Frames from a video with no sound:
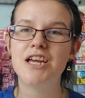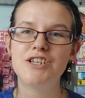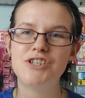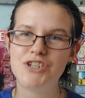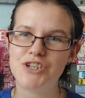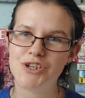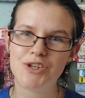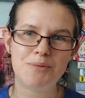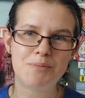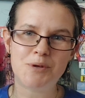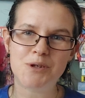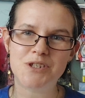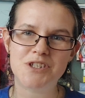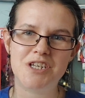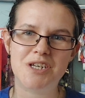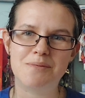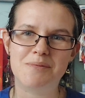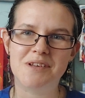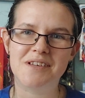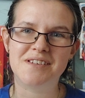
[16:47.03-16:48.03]
Two
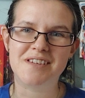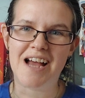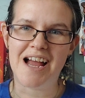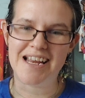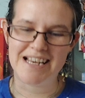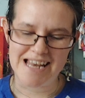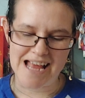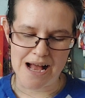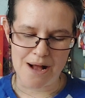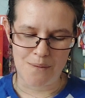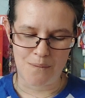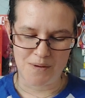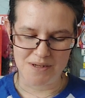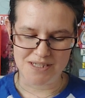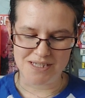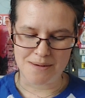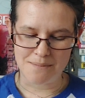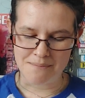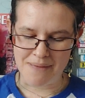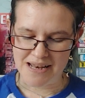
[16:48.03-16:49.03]
booktubers that I now
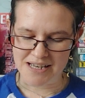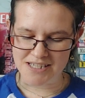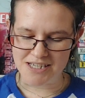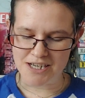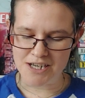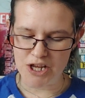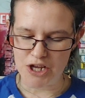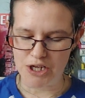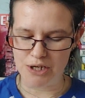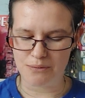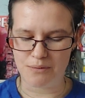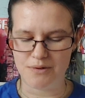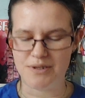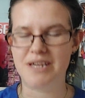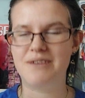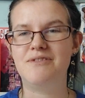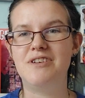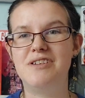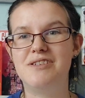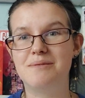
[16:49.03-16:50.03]
want to mention who will
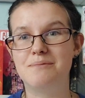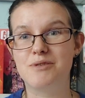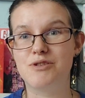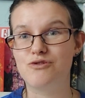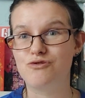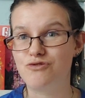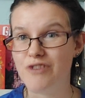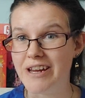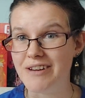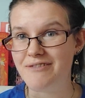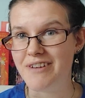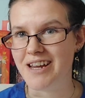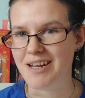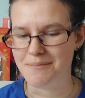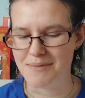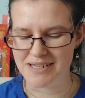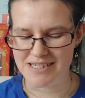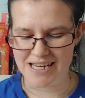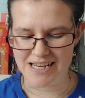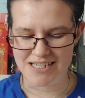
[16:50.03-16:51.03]
give you some great
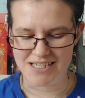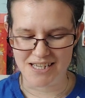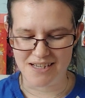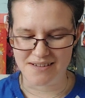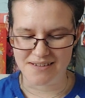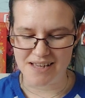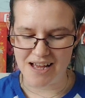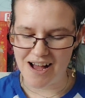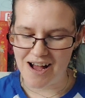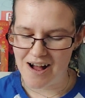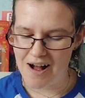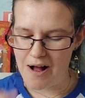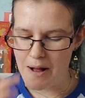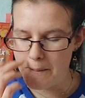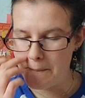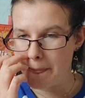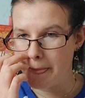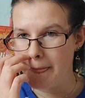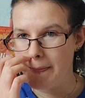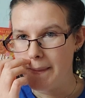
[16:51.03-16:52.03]
recommendations
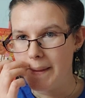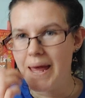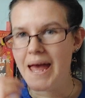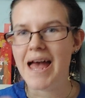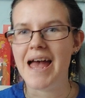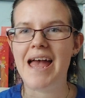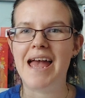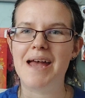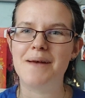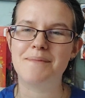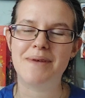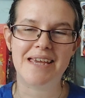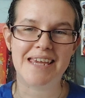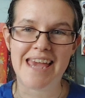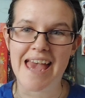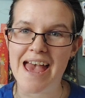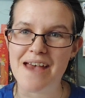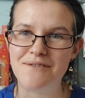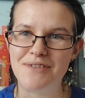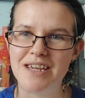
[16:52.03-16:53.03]
are
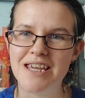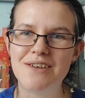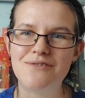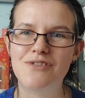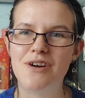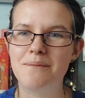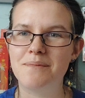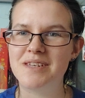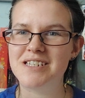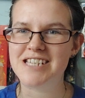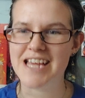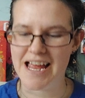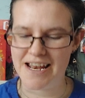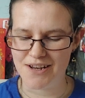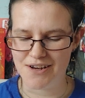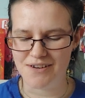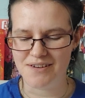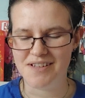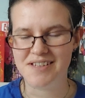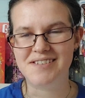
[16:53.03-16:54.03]
Kevi from the
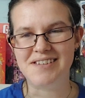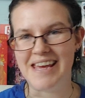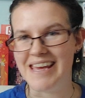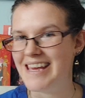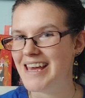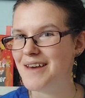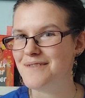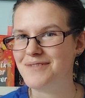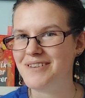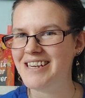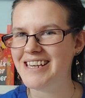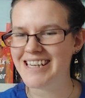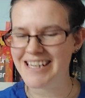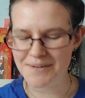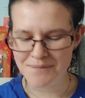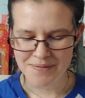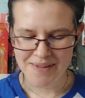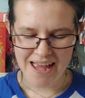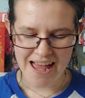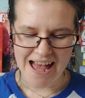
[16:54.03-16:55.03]
channel Say
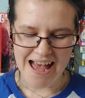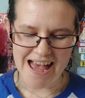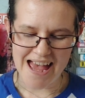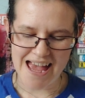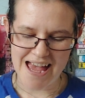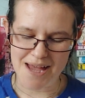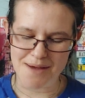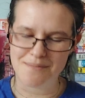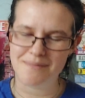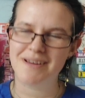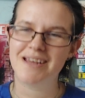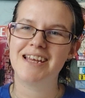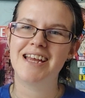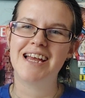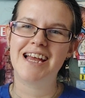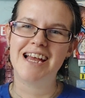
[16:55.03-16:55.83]
Kevi.